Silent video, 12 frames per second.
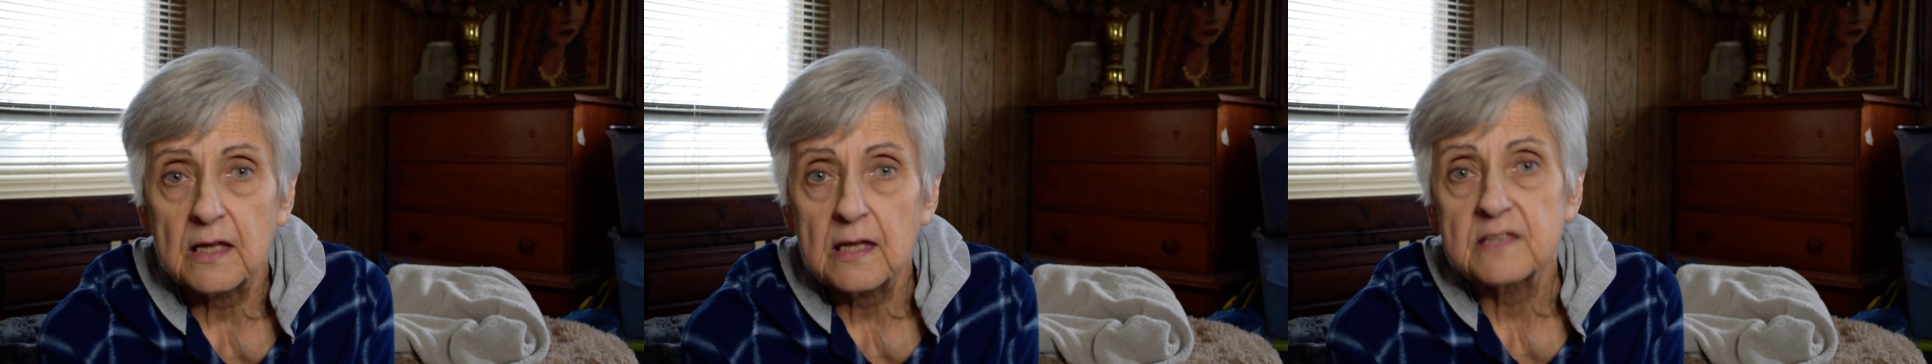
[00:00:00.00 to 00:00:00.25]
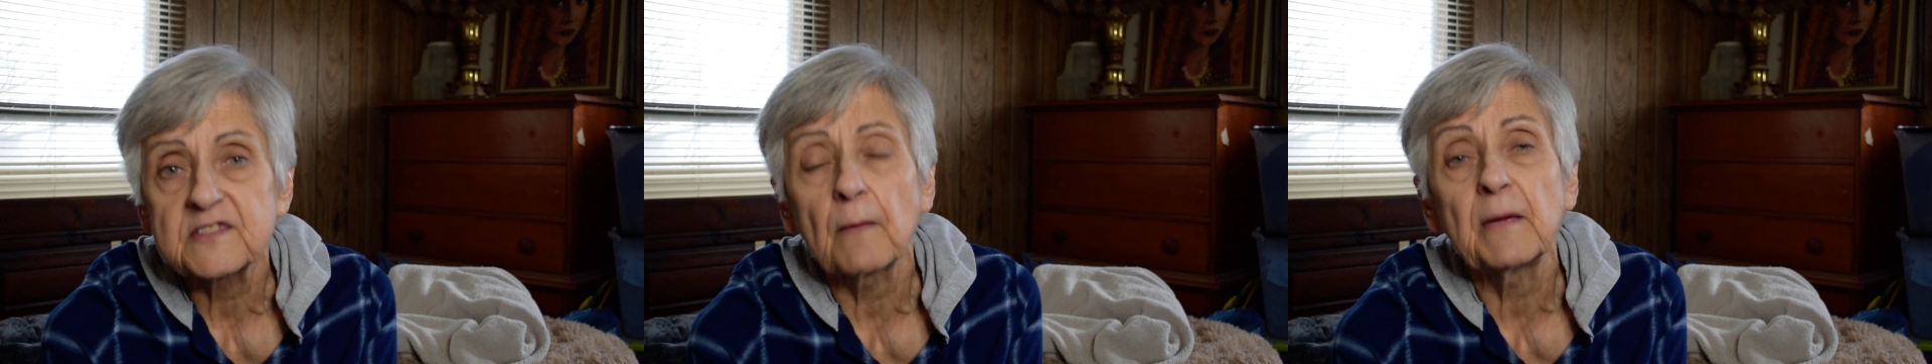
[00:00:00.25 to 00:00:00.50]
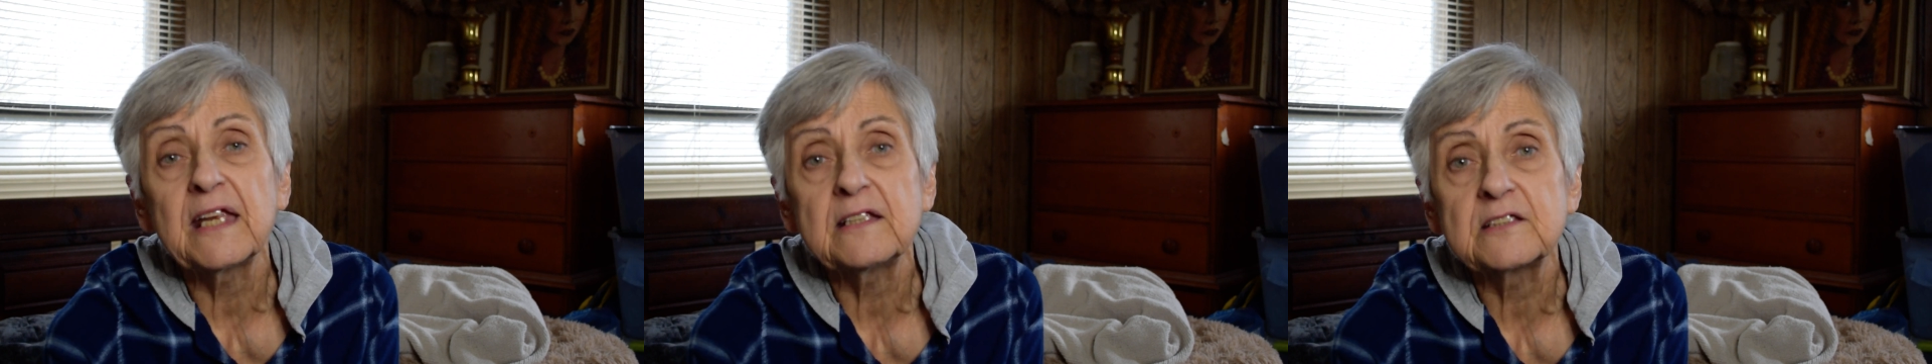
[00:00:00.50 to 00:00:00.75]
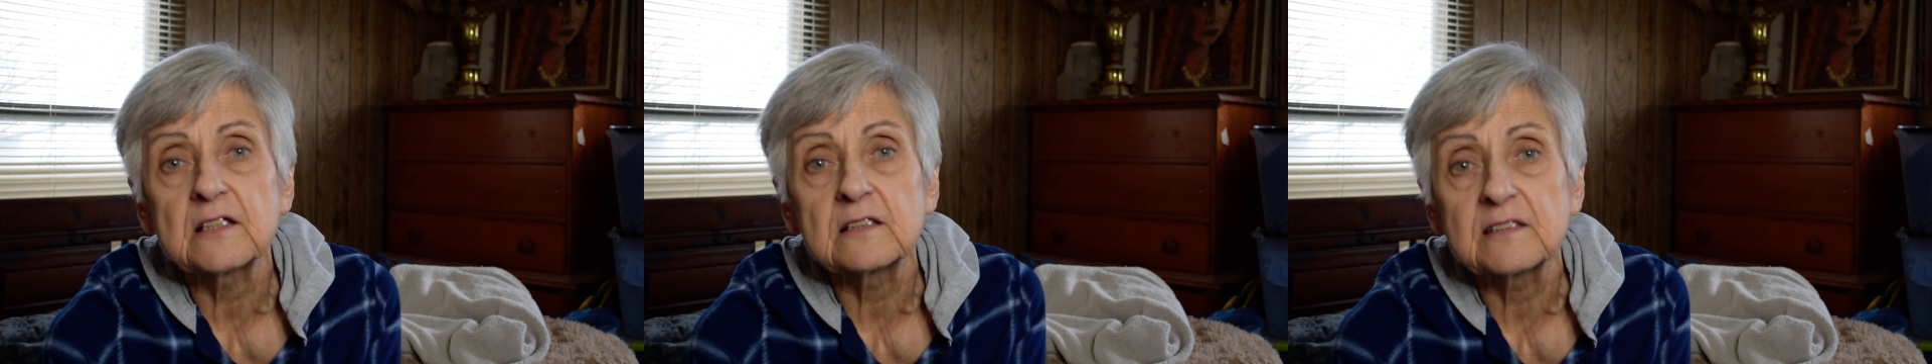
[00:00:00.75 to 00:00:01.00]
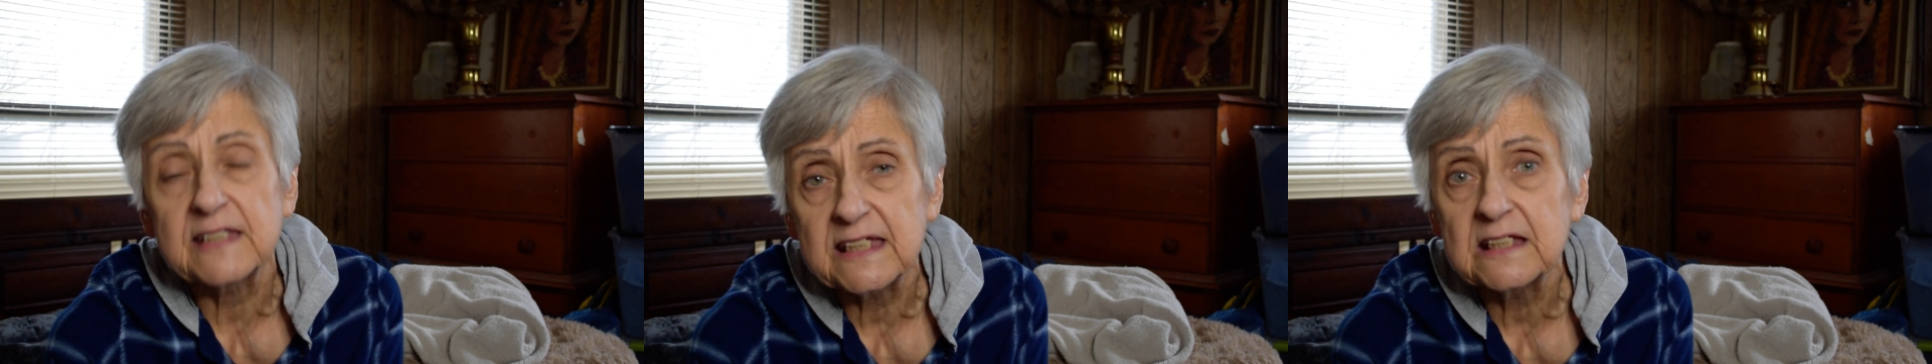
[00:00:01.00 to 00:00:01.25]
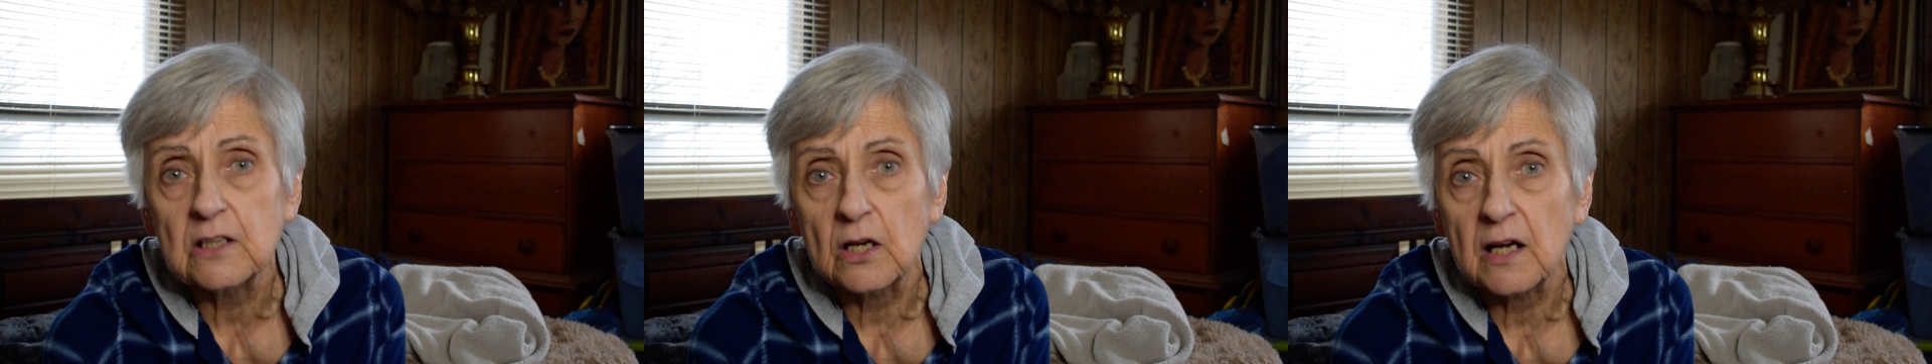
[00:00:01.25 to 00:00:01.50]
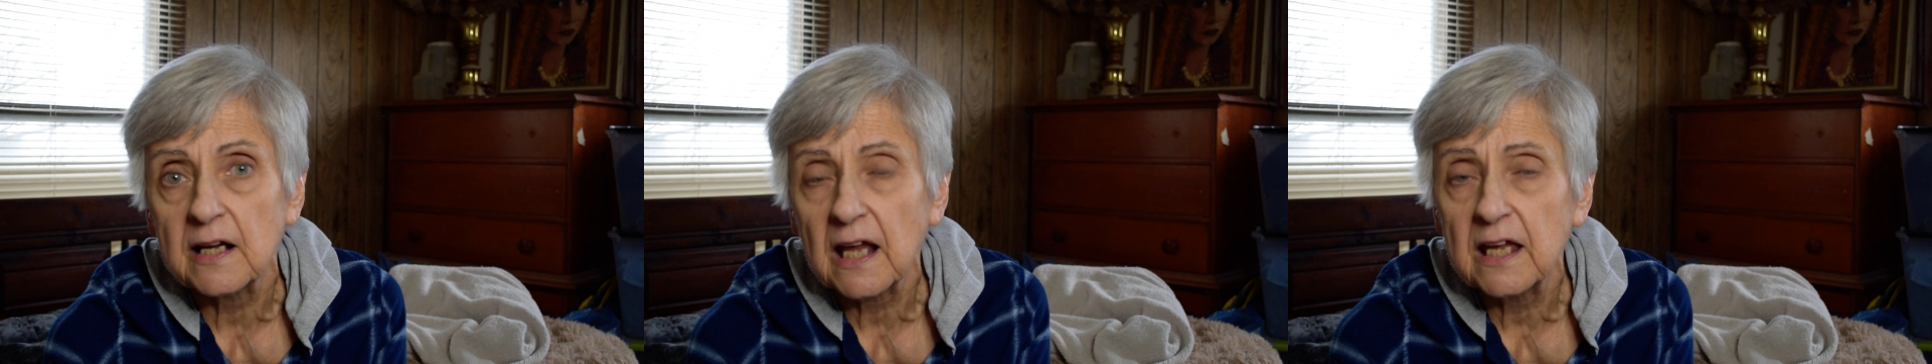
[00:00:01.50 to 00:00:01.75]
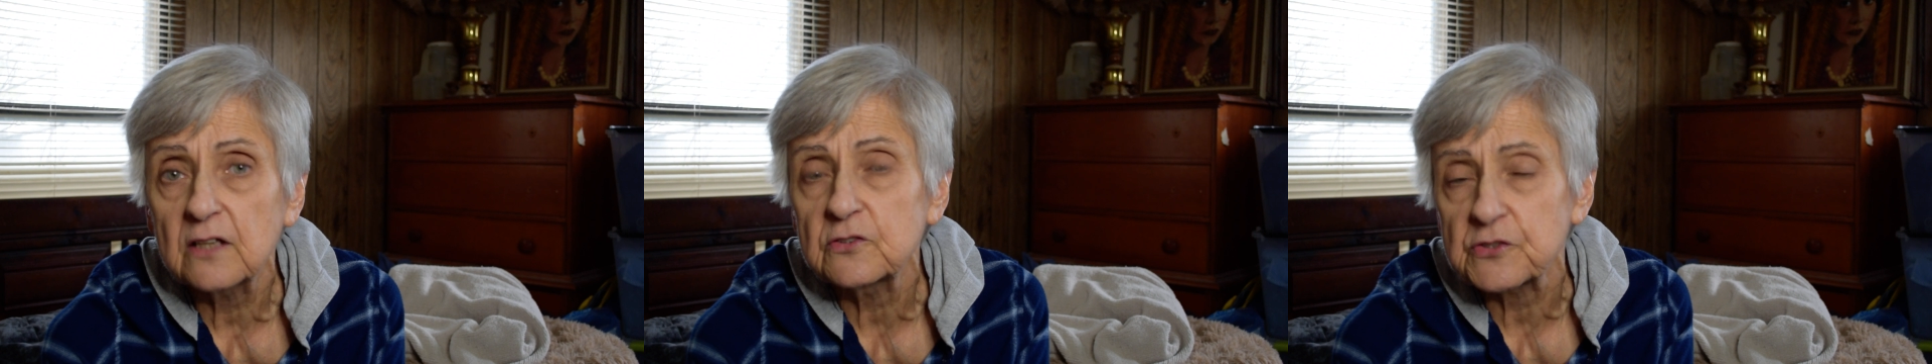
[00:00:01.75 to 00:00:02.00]
somebody to lean on,
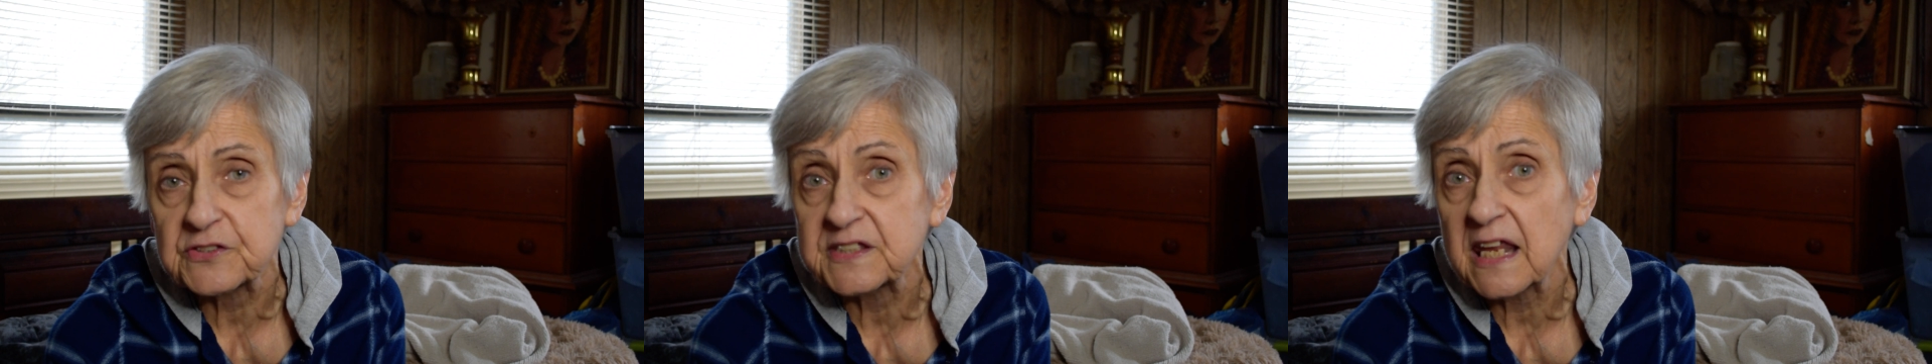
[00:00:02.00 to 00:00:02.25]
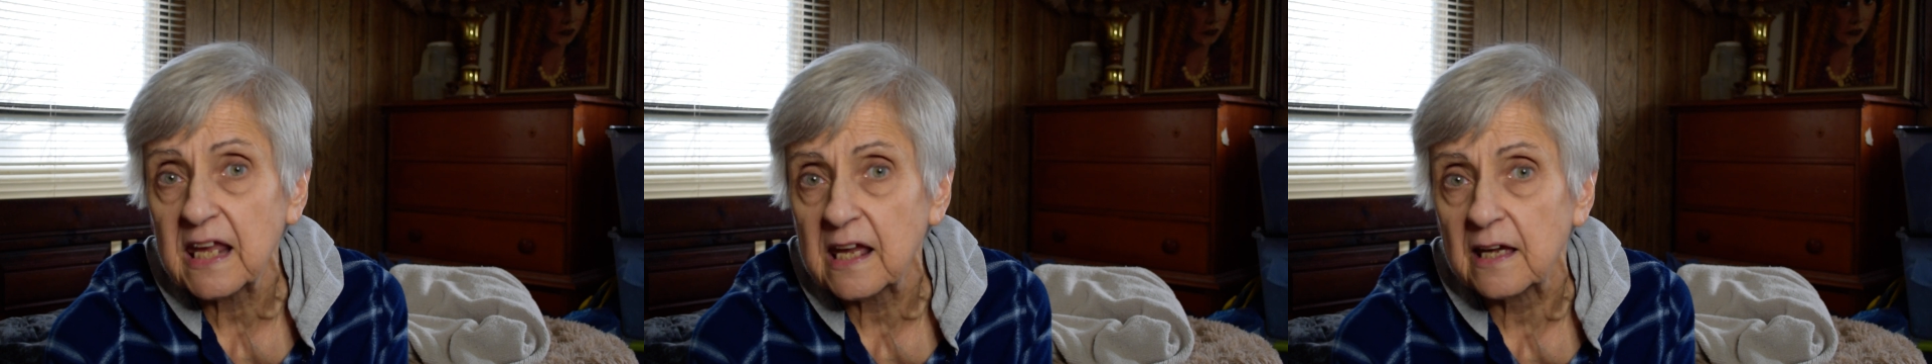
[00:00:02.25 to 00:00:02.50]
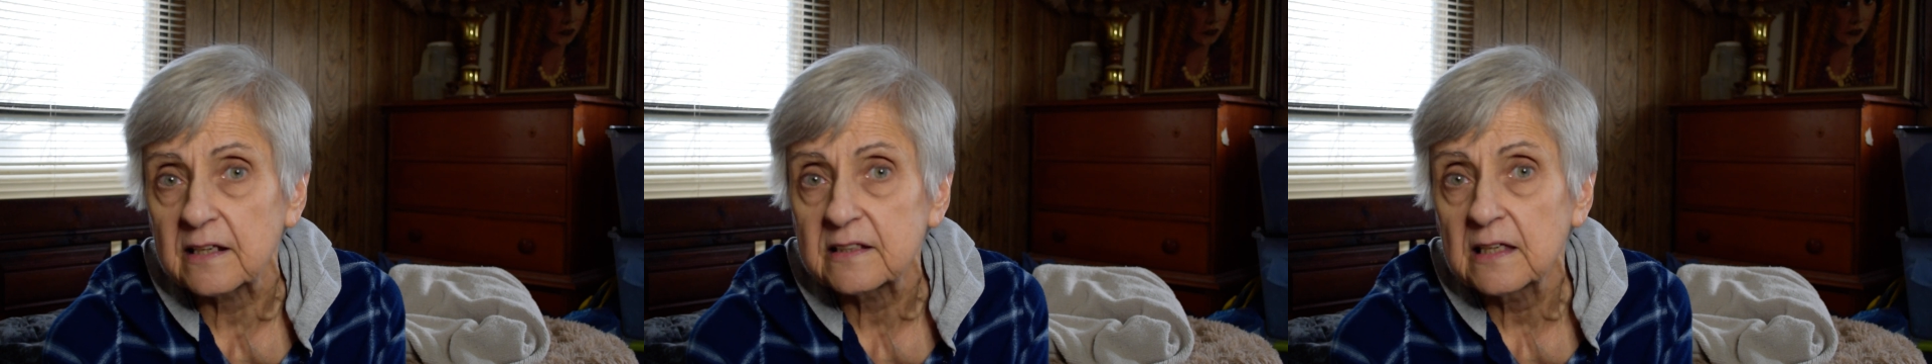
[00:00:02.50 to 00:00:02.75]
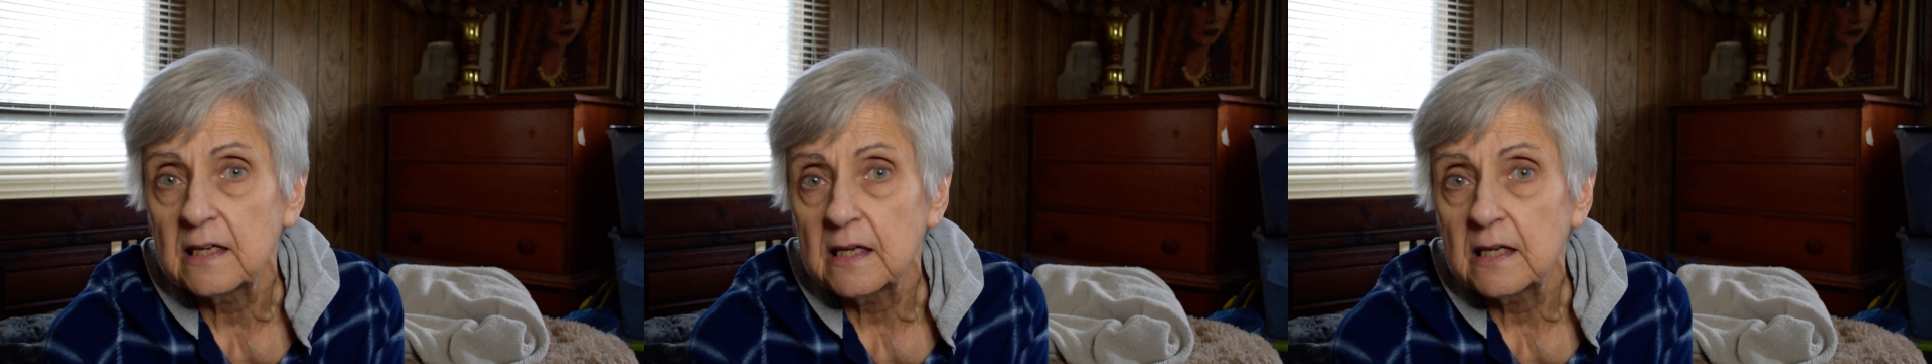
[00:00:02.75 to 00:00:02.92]
I understand.